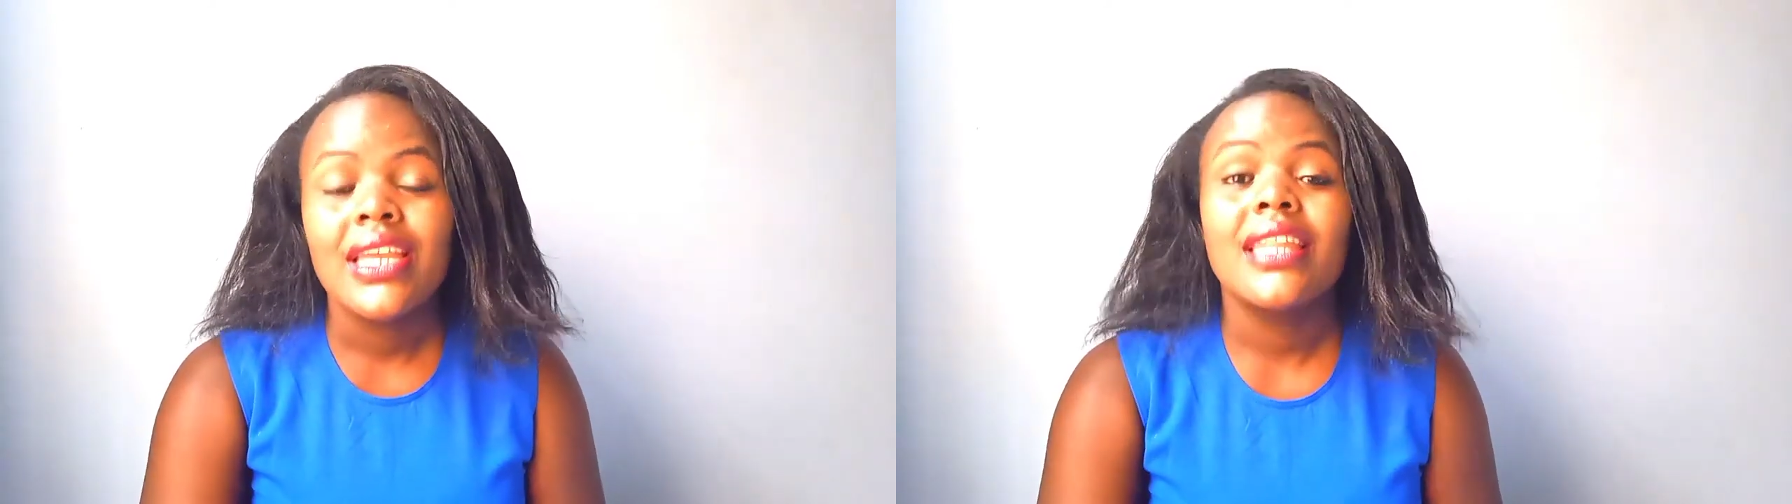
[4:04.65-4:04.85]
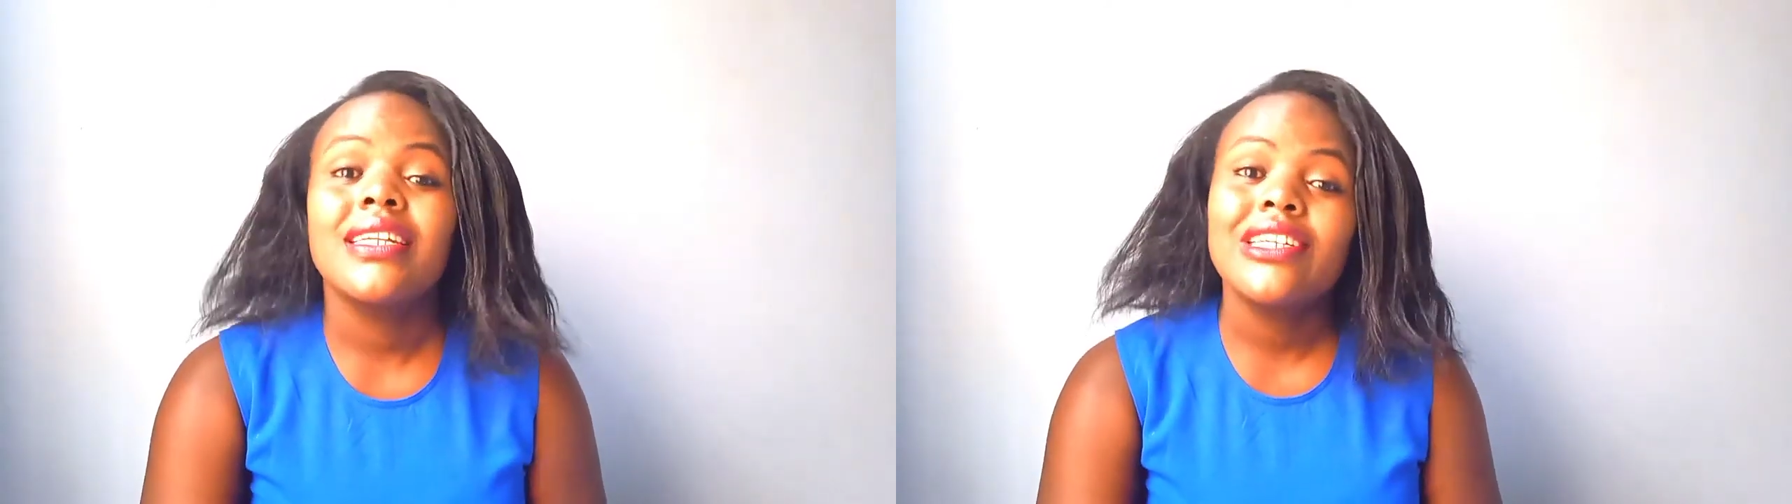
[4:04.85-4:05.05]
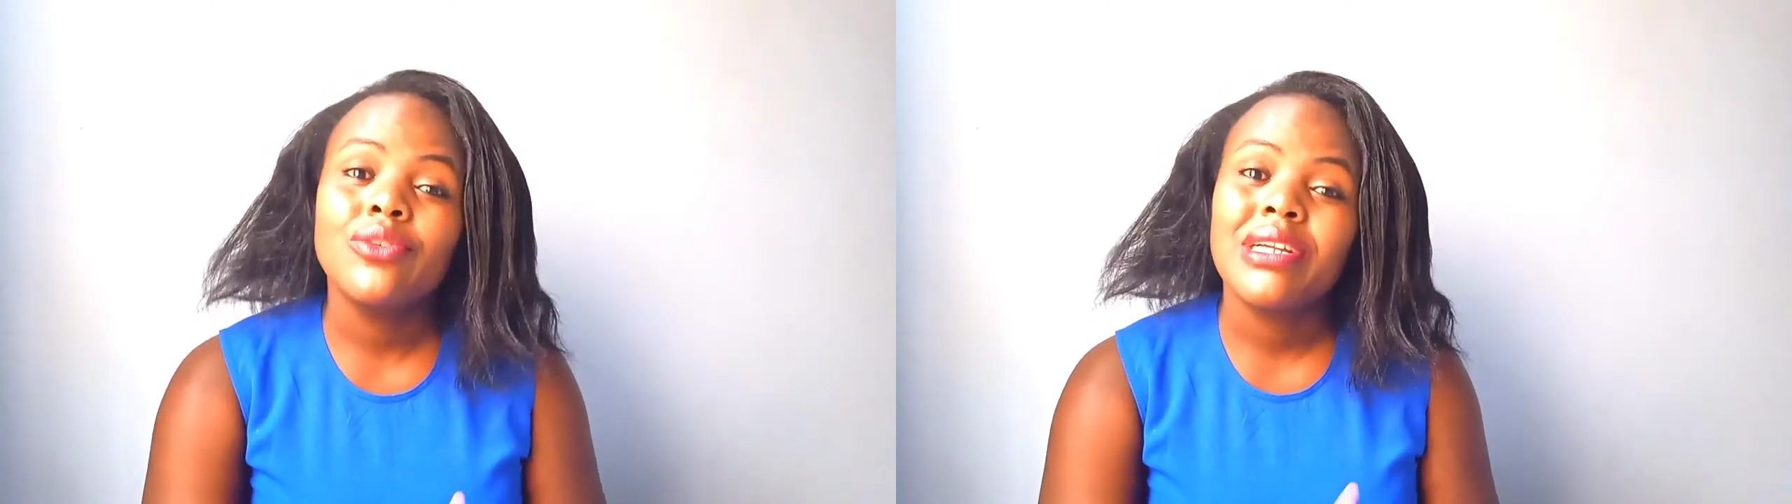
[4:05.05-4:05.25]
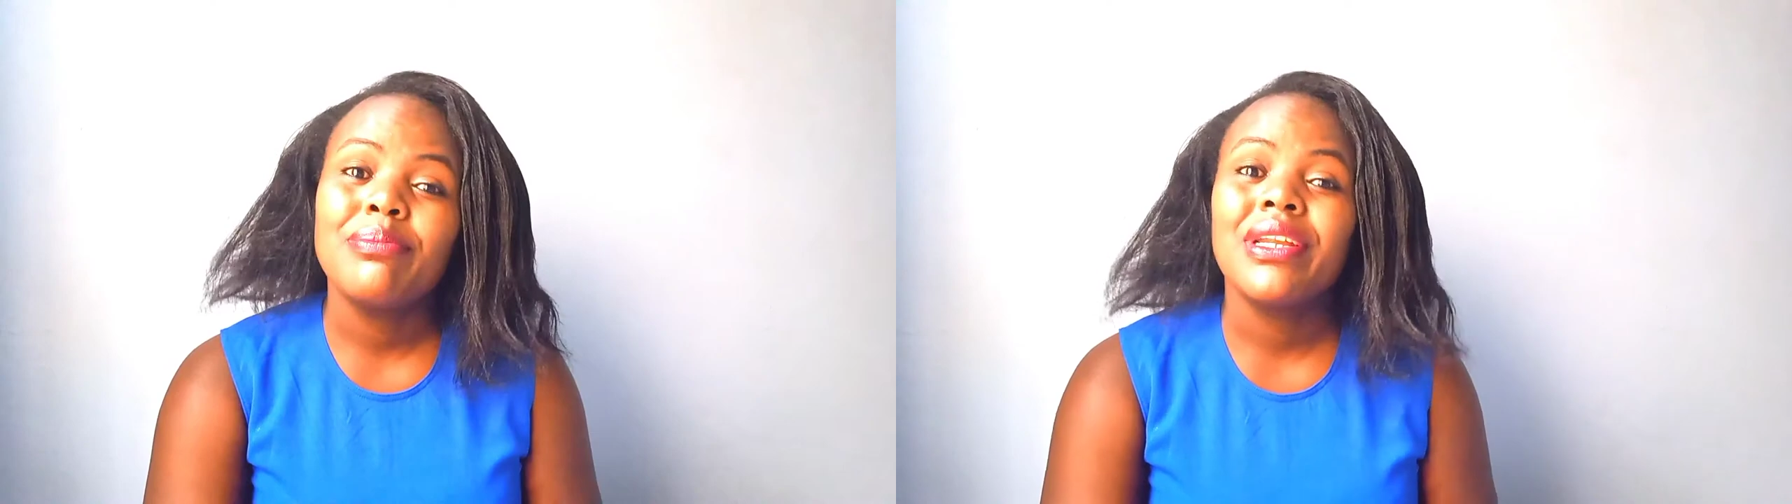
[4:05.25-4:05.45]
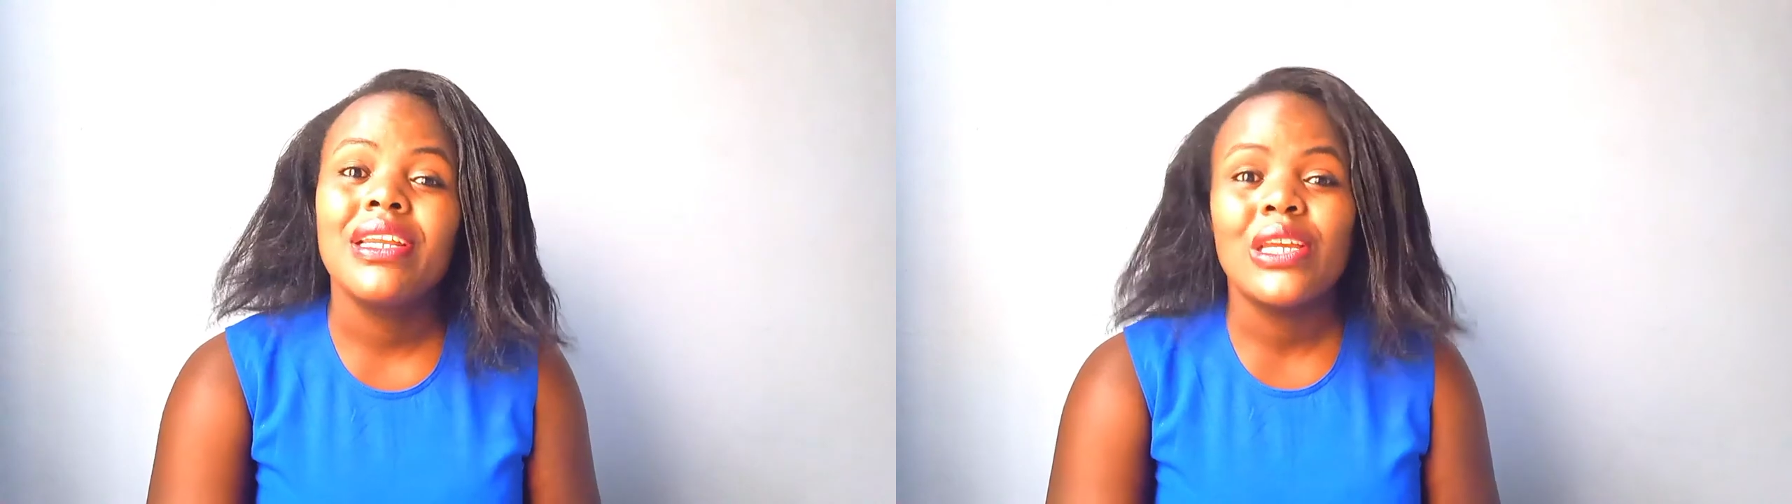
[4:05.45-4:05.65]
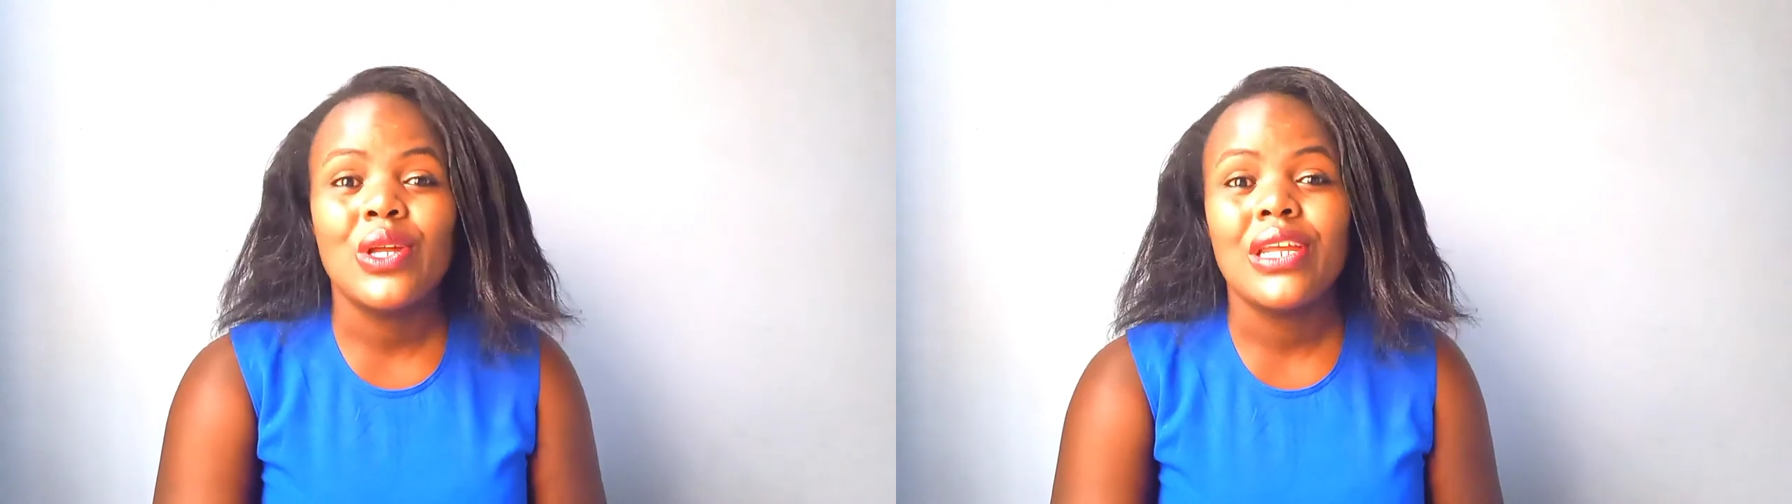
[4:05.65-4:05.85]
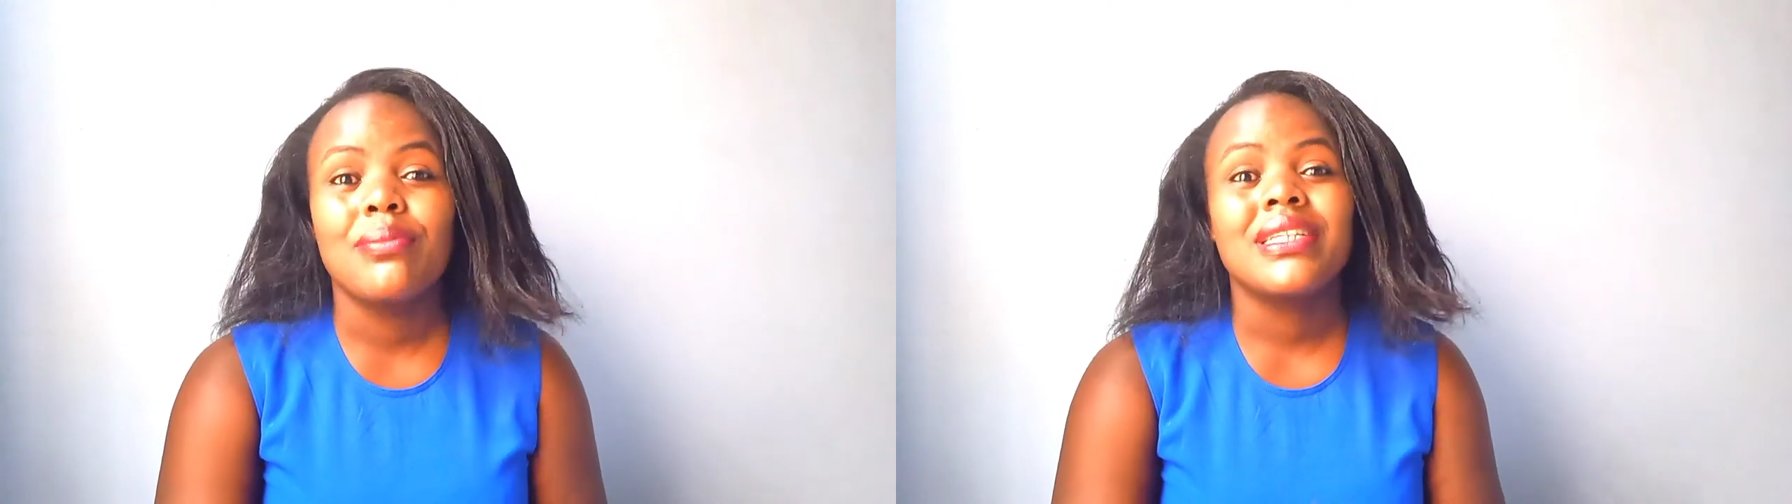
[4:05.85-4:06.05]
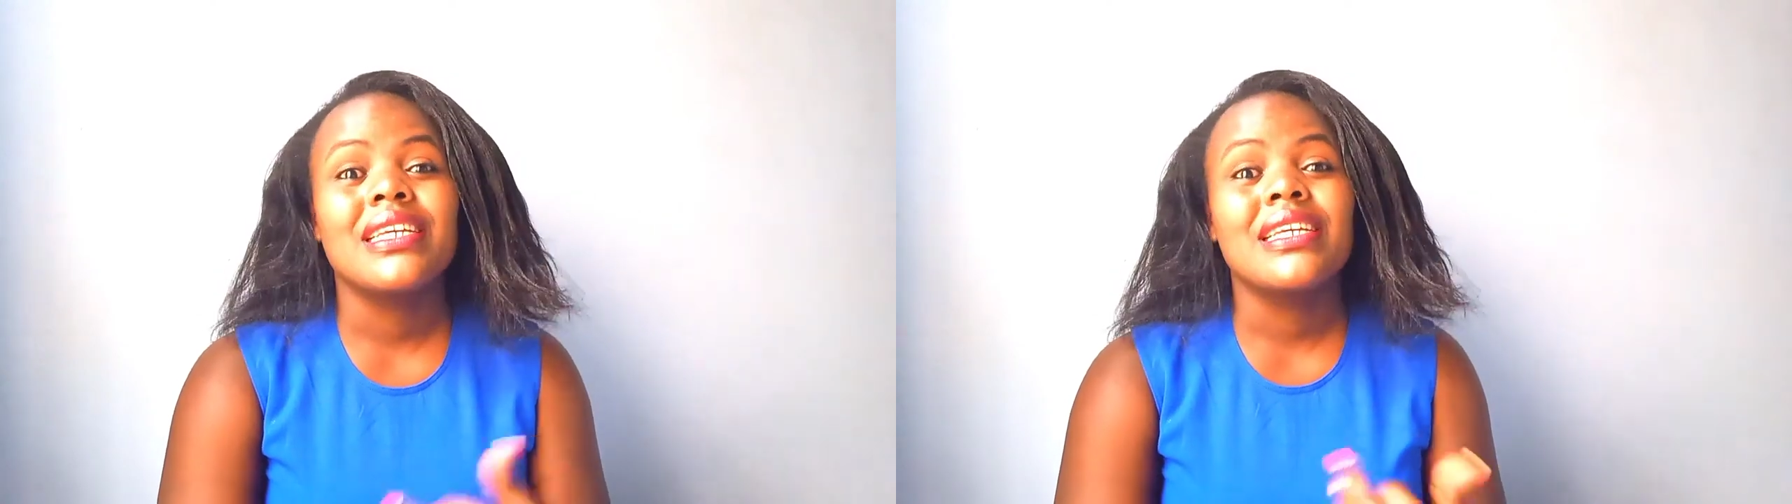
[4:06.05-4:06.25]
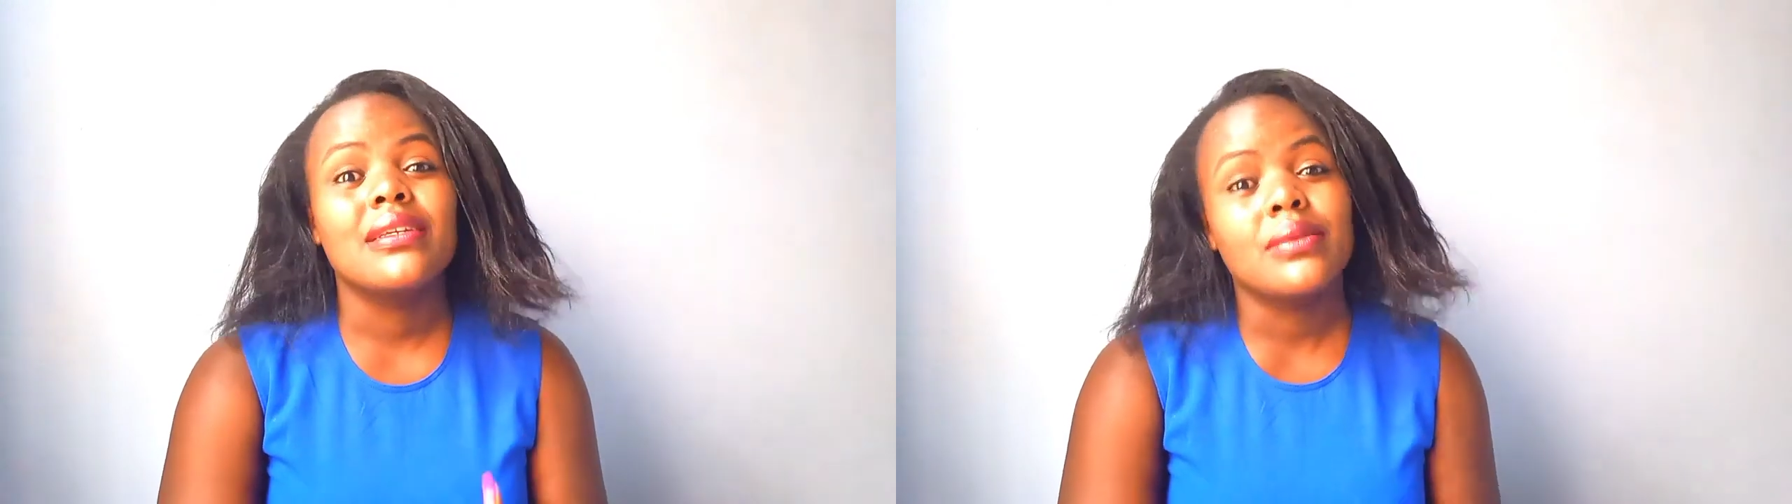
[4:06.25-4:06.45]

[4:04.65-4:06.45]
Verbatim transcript: Yeah, the title might be reading your name, but